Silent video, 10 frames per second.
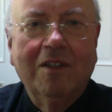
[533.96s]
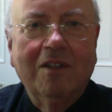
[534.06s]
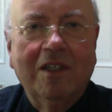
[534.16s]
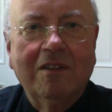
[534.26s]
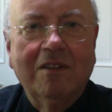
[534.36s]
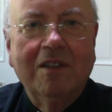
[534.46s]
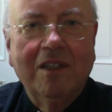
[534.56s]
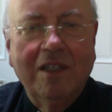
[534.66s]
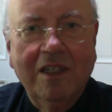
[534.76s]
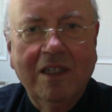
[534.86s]

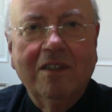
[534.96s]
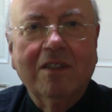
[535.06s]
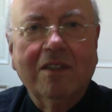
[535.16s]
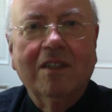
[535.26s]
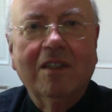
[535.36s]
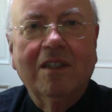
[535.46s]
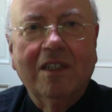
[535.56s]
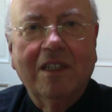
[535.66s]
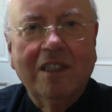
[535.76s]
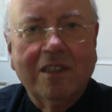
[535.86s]
He's
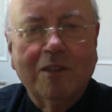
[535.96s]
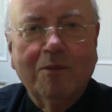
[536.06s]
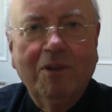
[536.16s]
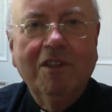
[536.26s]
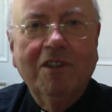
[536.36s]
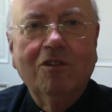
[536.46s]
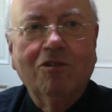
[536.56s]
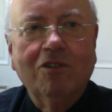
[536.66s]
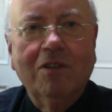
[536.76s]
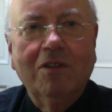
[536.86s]
the Spirit of
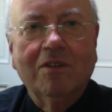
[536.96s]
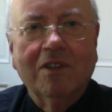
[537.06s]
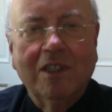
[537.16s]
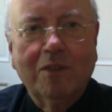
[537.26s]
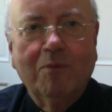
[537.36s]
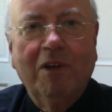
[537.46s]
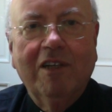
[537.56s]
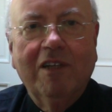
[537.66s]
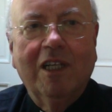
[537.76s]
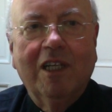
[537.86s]
Truth, the
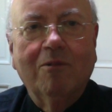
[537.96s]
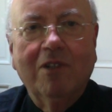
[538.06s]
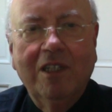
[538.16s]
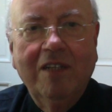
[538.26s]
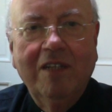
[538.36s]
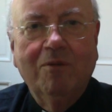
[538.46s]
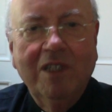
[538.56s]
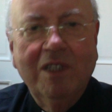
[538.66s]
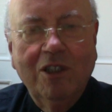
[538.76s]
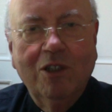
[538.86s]
Spirit that will live
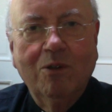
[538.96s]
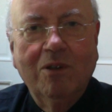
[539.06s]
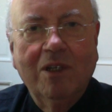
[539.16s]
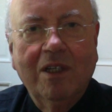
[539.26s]
with you